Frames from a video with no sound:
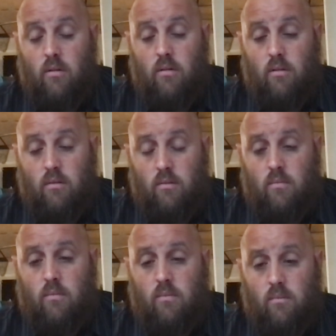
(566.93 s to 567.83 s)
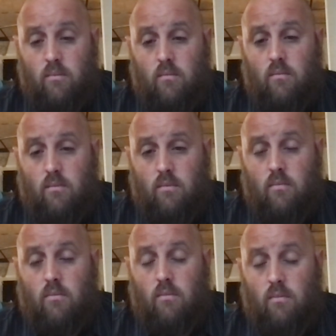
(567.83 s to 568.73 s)

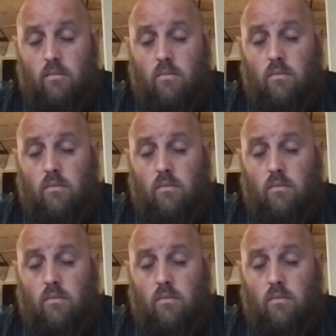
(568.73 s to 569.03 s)
(silence)